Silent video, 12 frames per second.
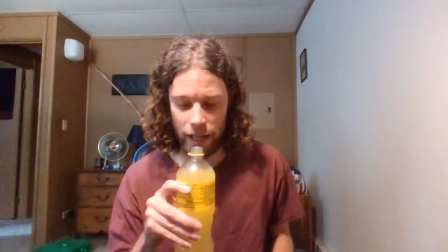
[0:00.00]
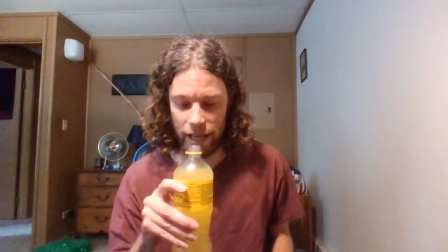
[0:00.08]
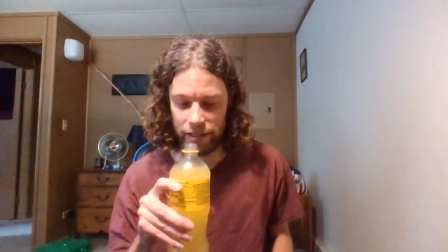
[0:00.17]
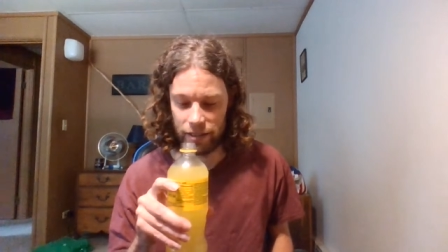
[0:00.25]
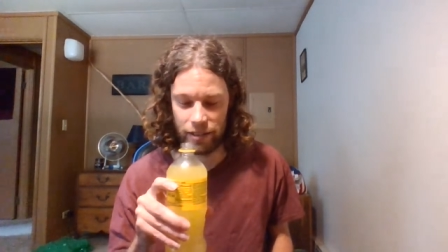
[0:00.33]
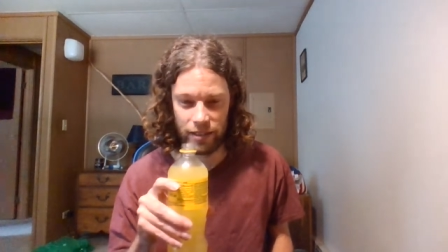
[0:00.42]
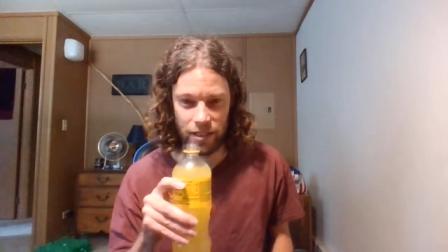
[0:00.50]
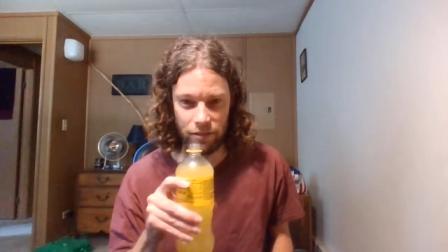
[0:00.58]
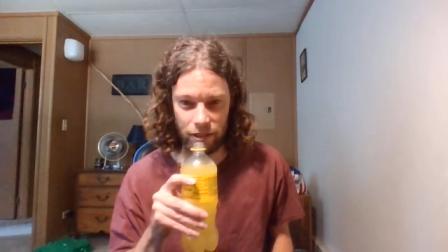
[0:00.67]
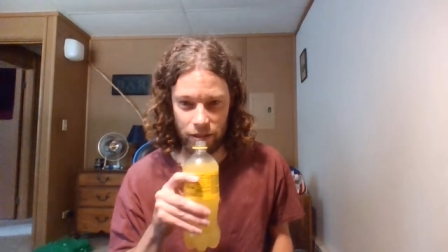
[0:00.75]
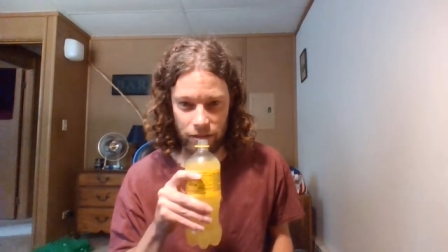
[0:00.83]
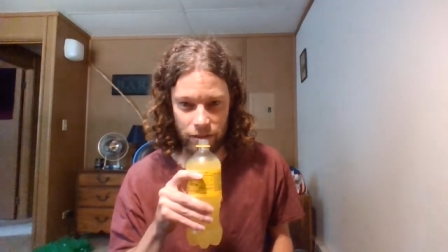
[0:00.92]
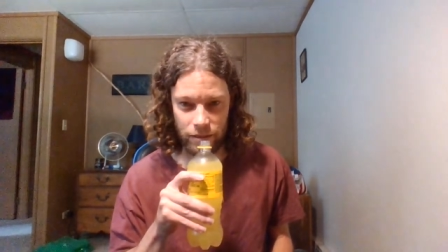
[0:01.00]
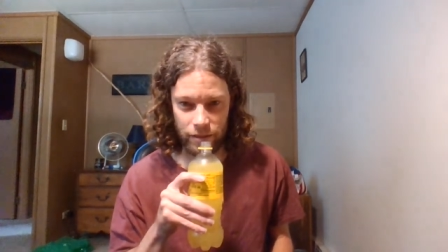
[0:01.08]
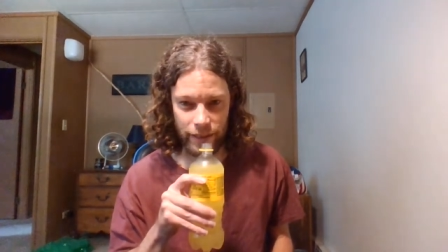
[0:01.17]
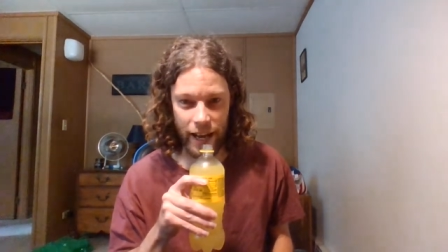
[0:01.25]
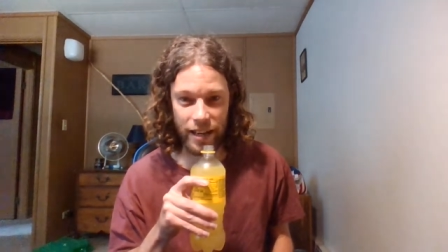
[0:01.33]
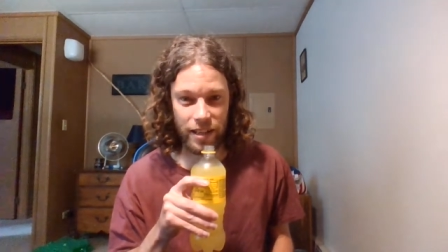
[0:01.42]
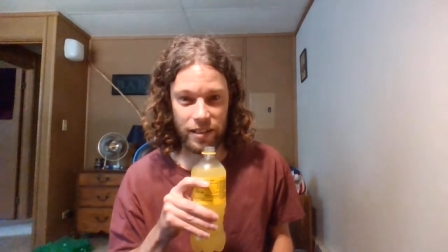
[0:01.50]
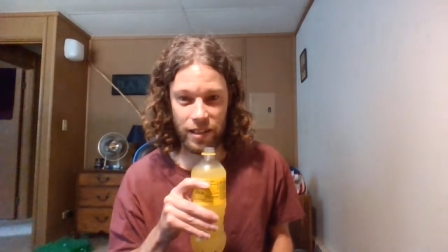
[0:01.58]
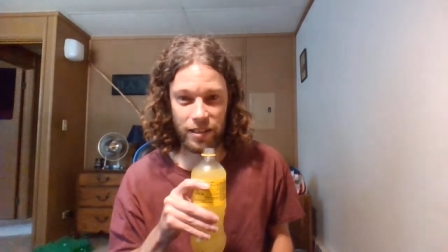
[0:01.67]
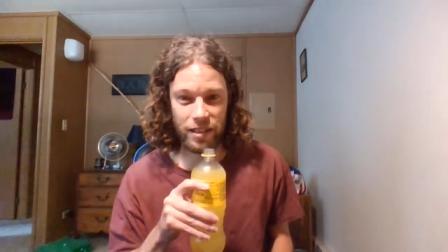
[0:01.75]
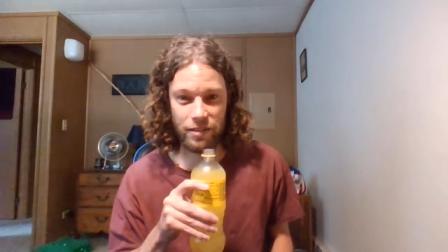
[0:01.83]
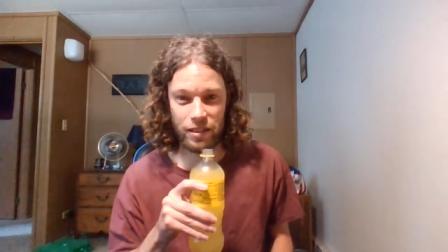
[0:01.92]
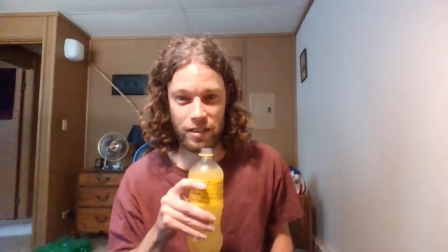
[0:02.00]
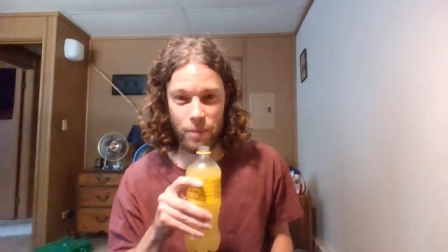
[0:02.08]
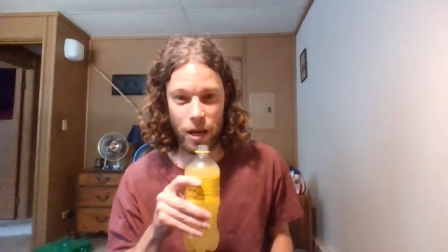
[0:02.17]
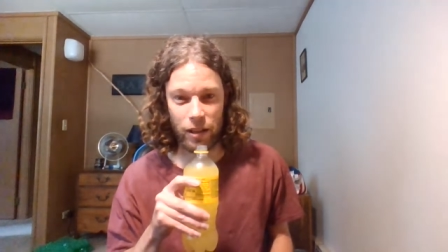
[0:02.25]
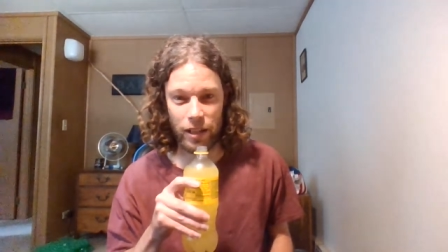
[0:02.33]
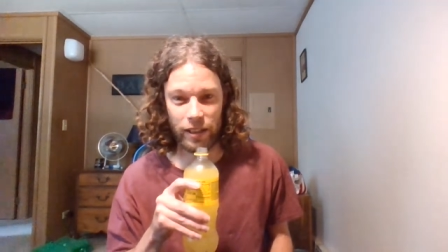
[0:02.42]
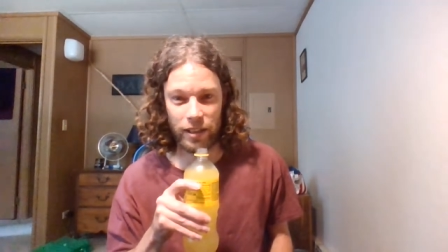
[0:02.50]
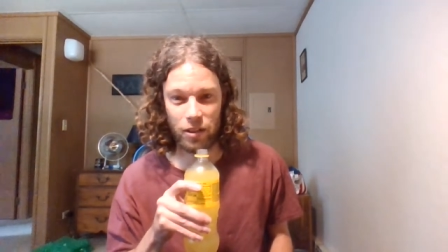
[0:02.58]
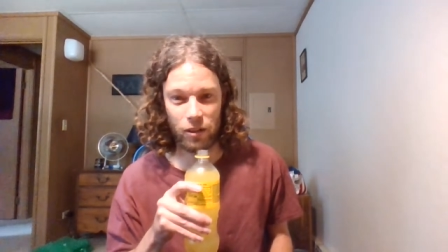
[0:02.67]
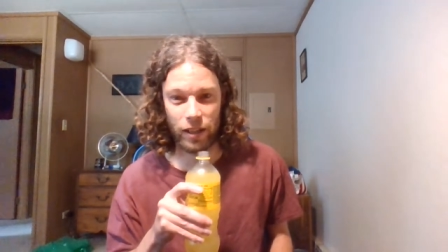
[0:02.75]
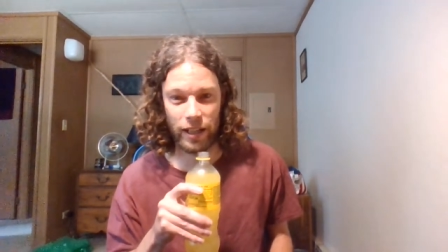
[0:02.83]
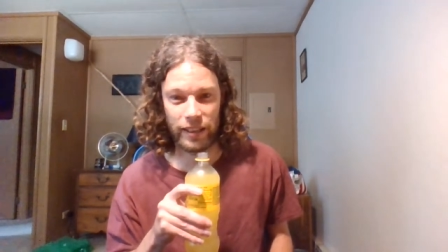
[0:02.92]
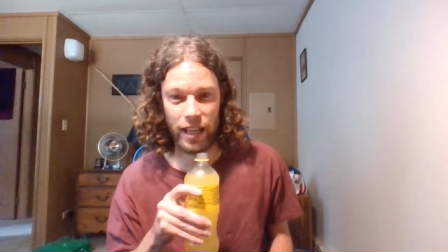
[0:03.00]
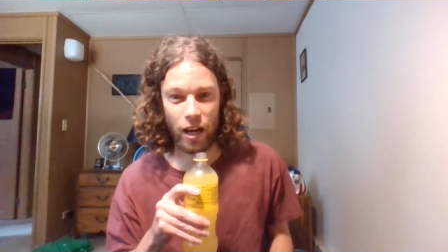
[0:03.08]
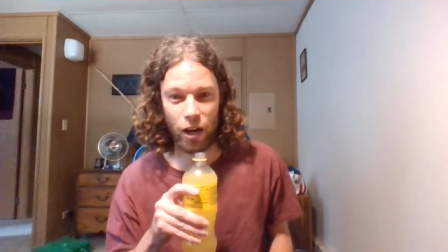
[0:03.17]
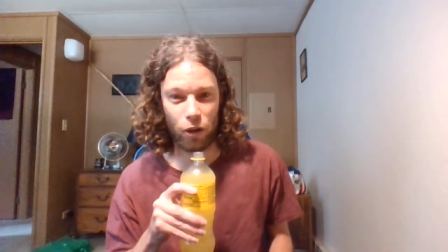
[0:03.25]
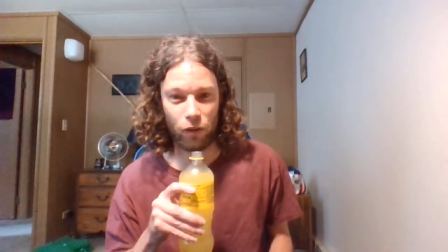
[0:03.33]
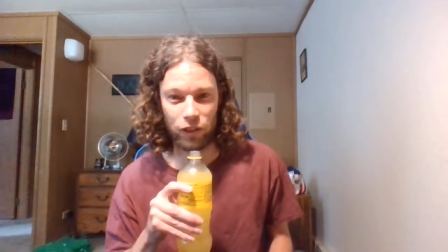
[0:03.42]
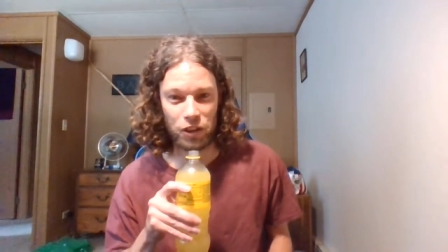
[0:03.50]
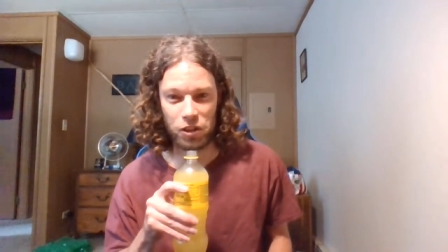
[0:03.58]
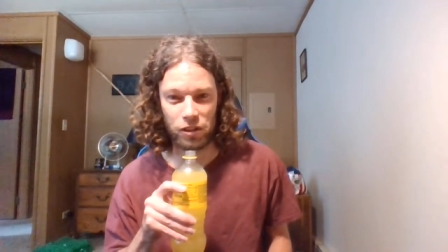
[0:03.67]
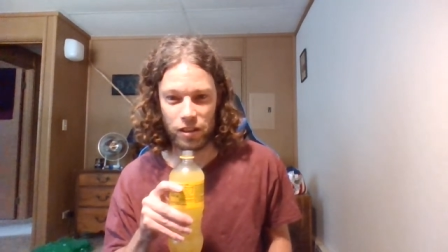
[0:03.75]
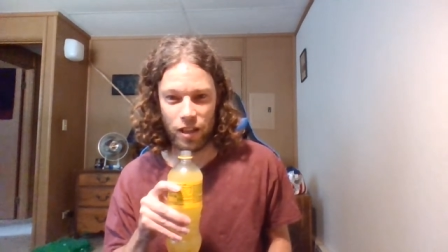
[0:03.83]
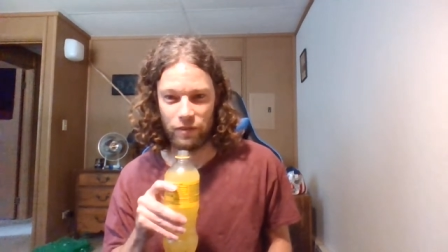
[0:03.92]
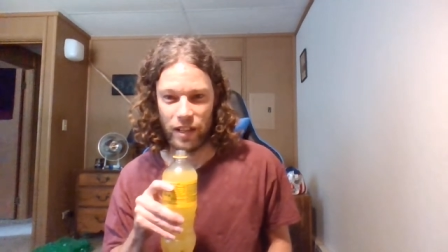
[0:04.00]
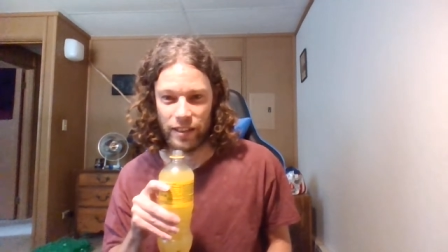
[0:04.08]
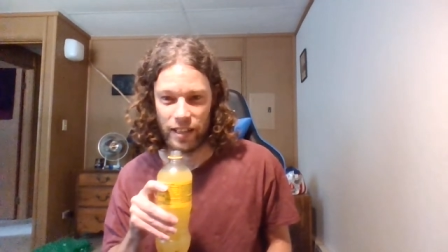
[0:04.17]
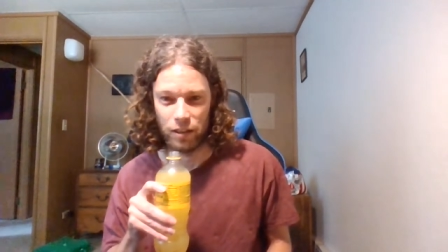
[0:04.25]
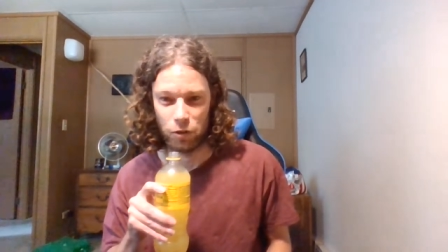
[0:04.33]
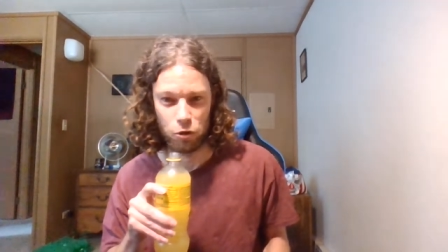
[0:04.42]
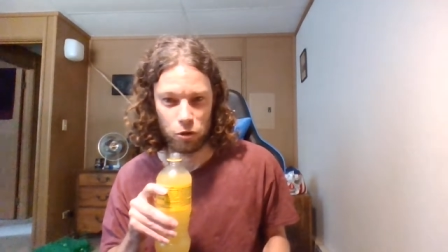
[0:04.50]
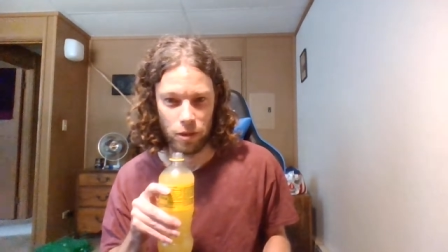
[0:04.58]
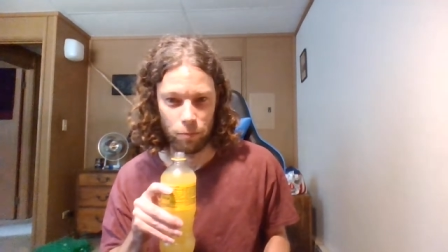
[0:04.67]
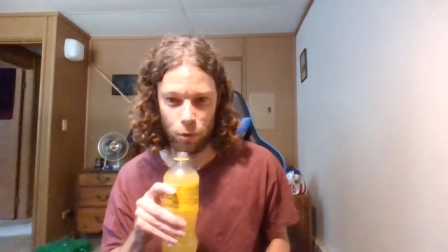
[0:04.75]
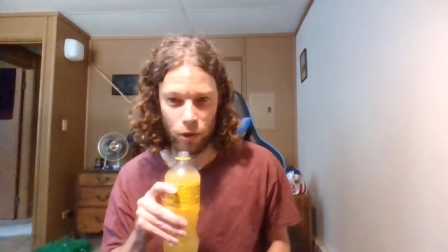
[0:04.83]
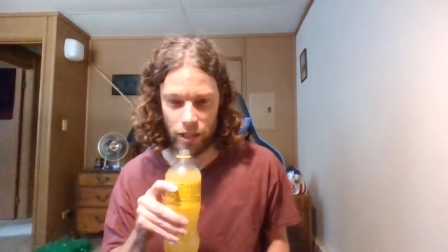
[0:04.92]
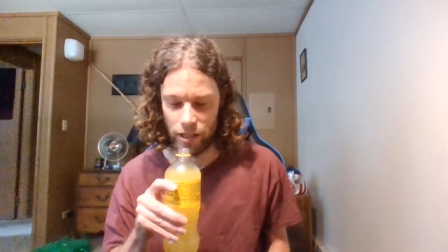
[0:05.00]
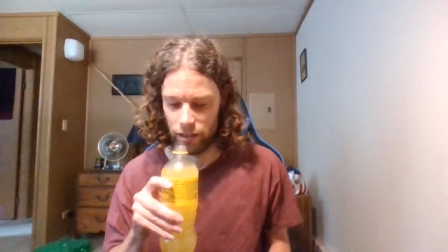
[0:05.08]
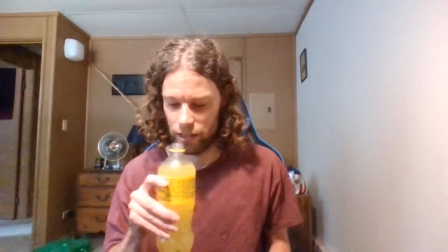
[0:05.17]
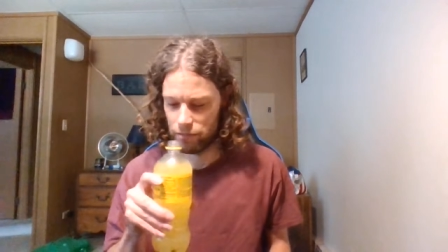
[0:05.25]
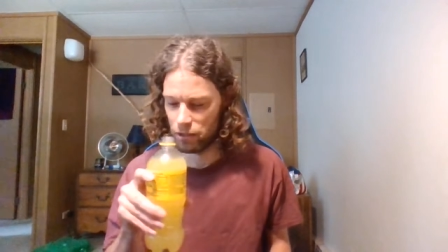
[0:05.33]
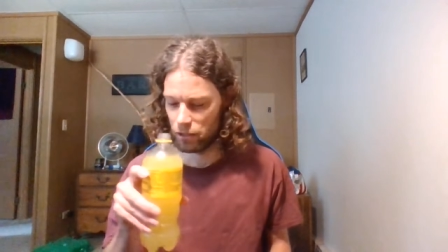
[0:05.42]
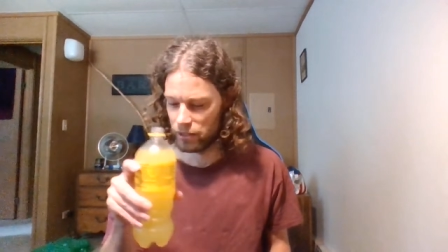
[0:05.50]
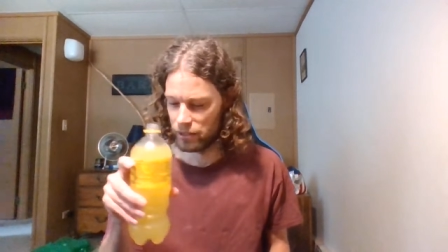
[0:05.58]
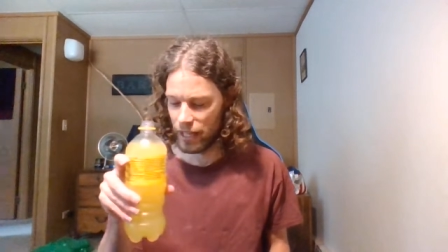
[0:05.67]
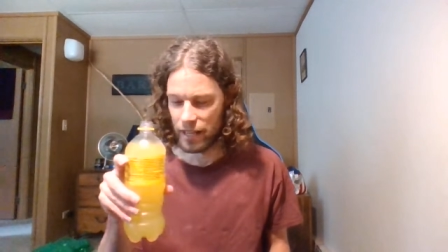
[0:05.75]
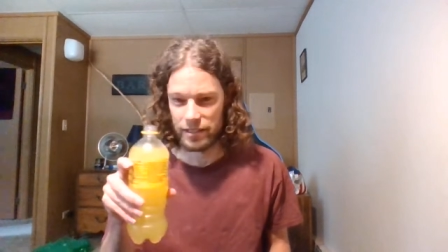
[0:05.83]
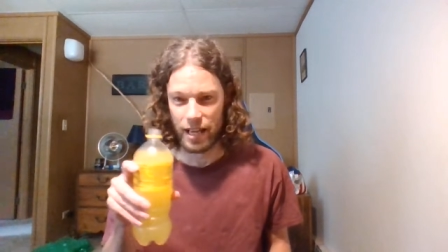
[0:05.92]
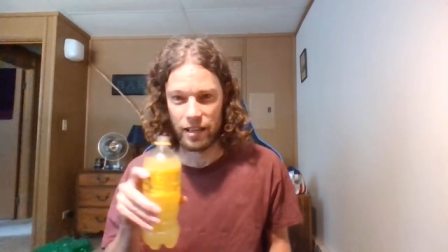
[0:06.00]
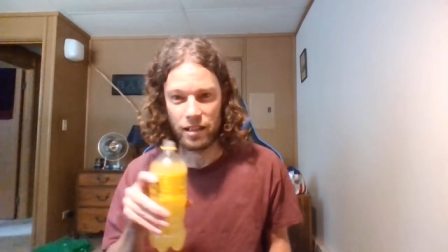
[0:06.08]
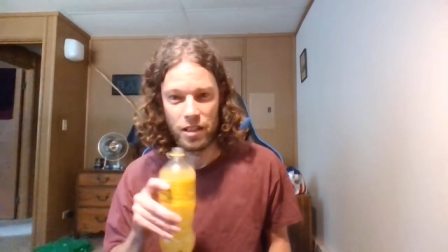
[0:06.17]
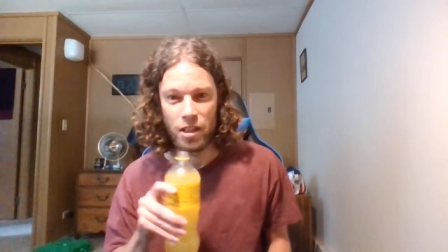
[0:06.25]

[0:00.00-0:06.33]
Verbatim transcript: That doesn't even that it doesn't even smell like you know like that artificial stuff that they usually put in. Even though it says that